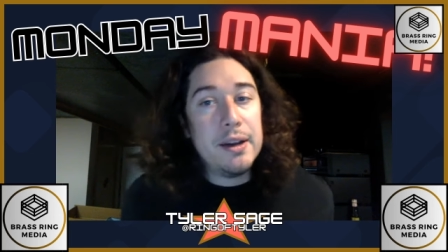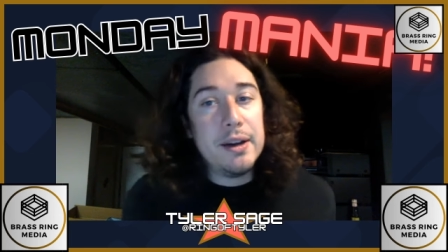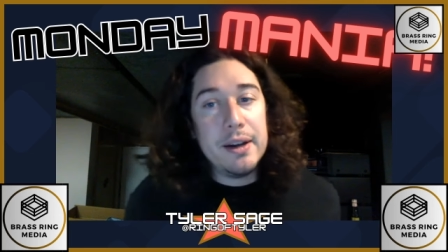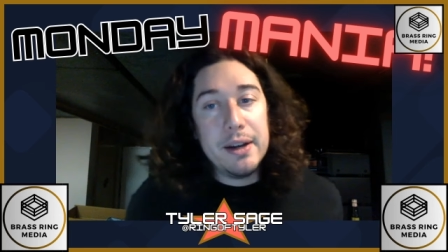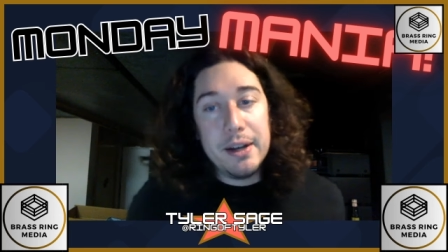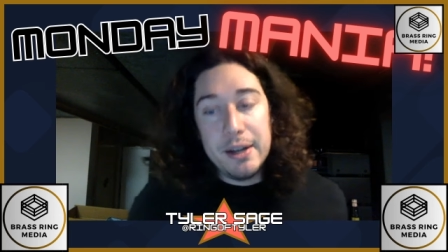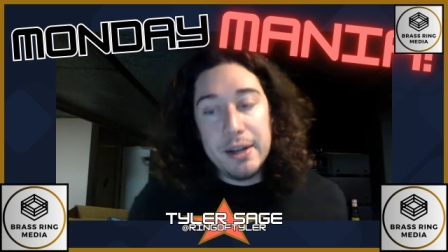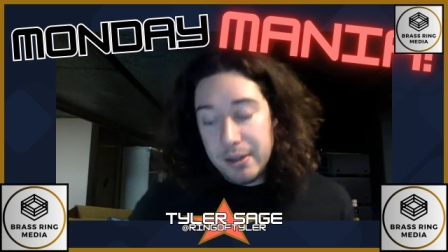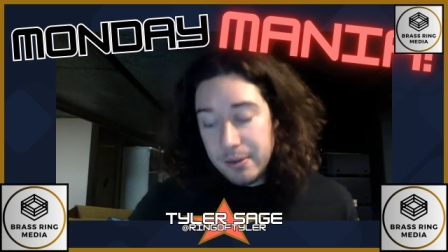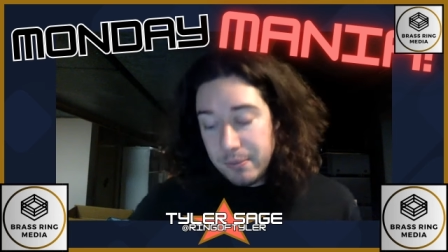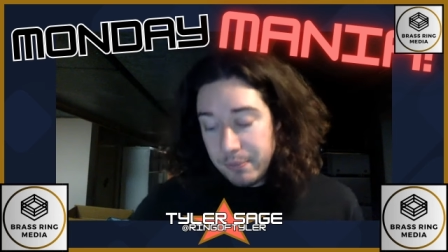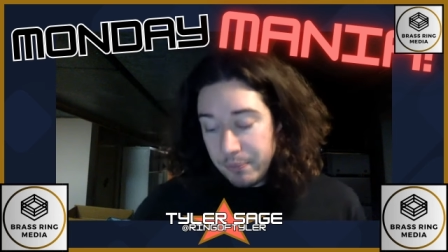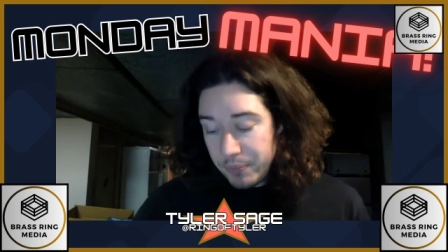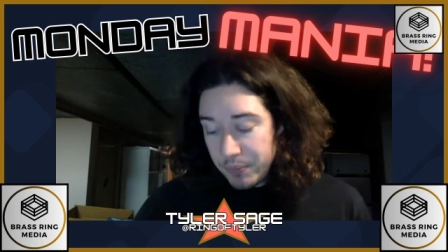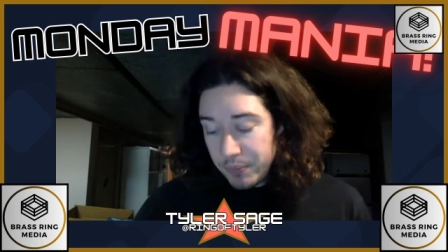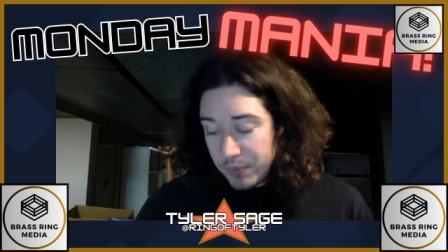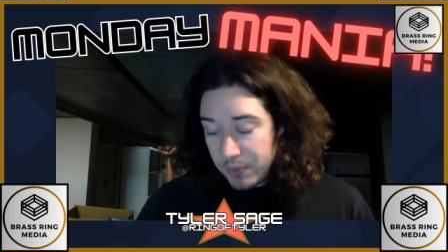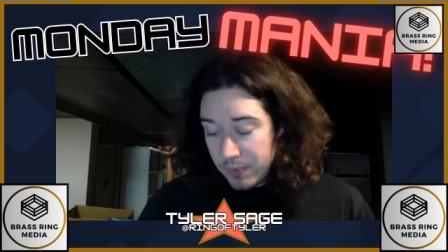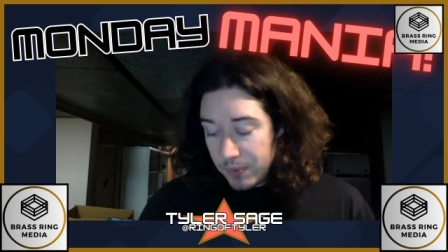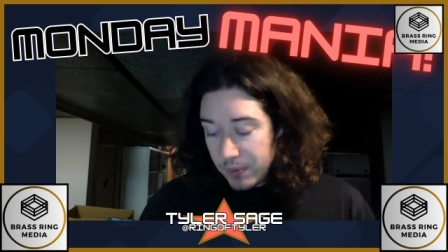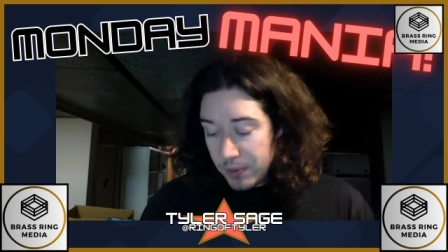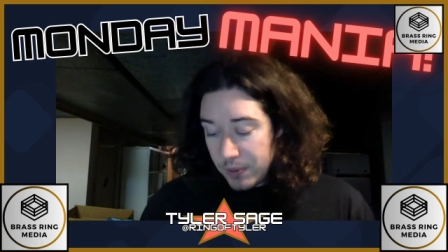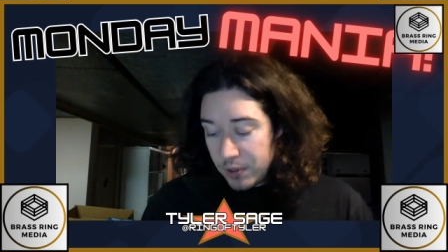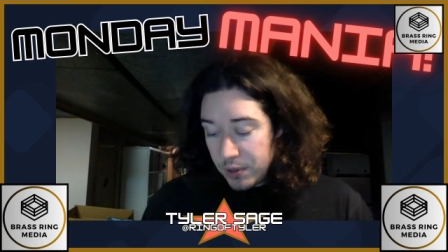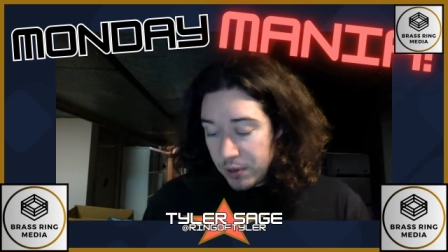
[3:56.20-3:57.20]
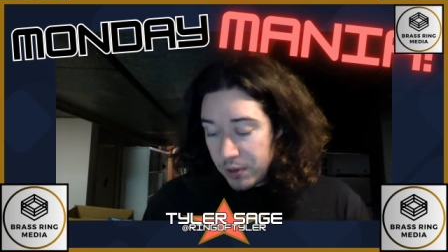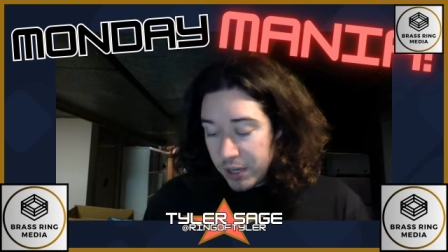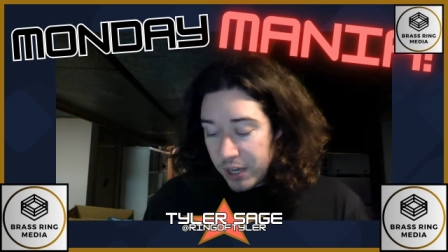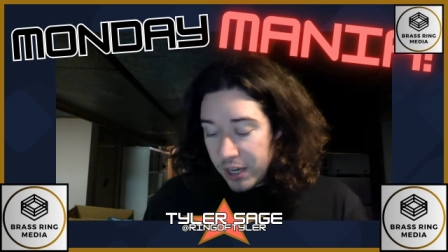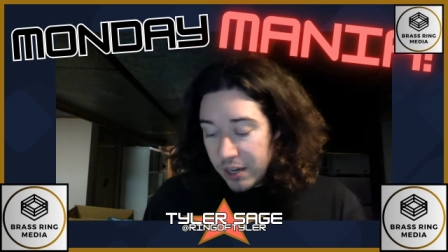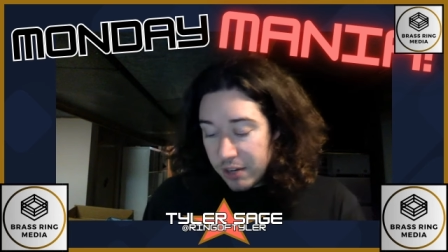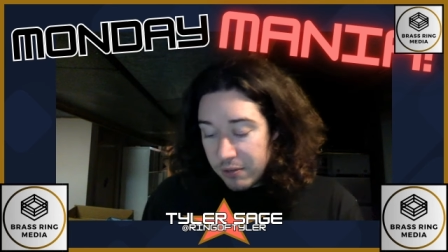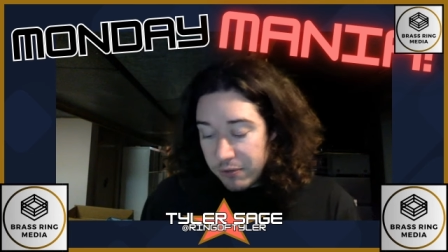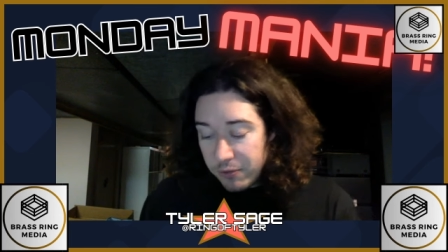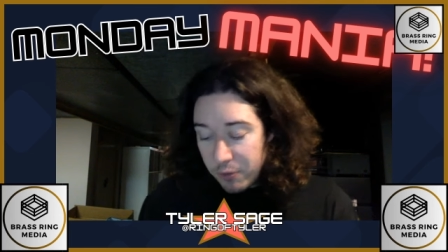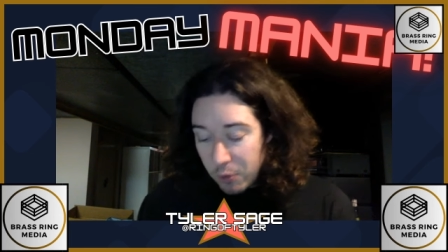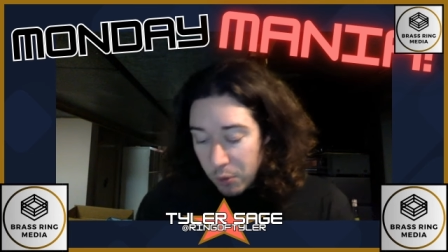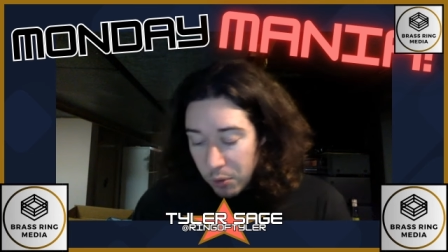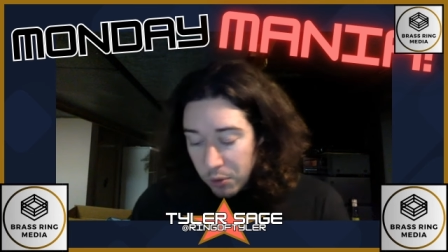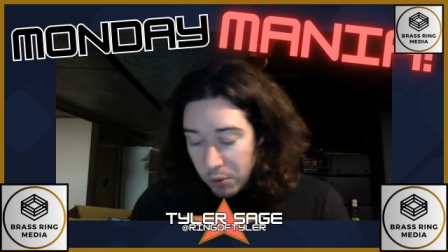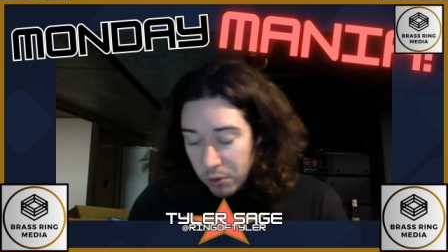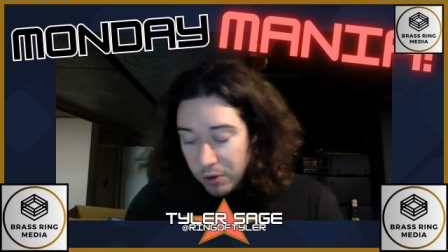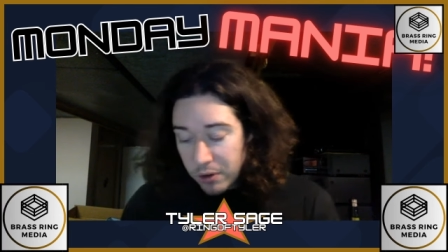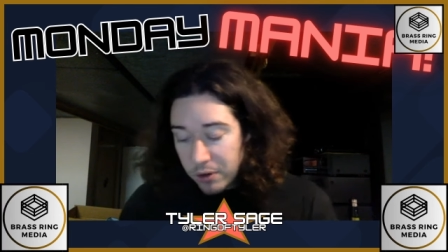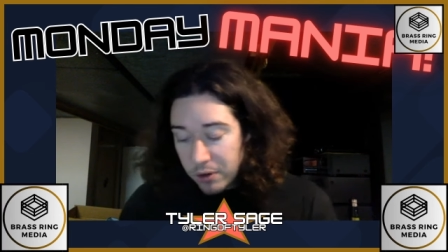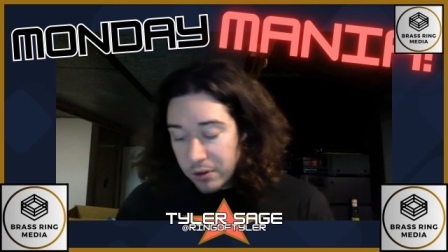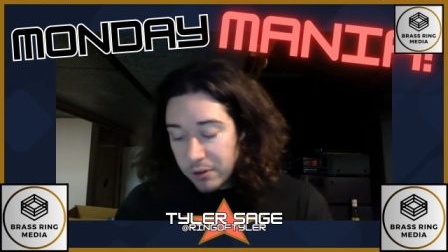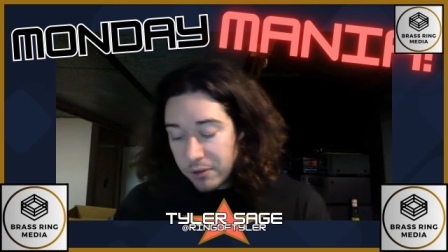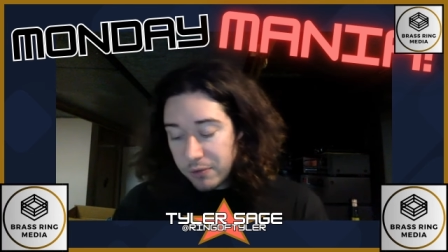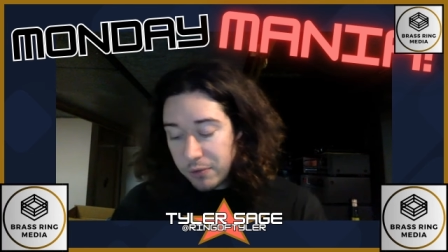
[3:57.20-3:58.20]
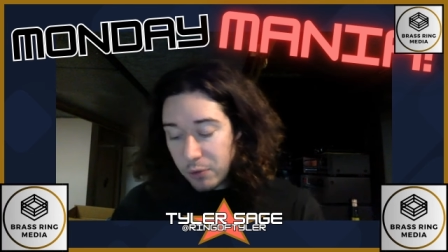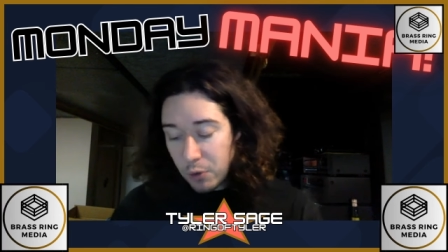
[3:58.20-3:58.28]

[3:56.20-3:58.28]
Um, so again, 4,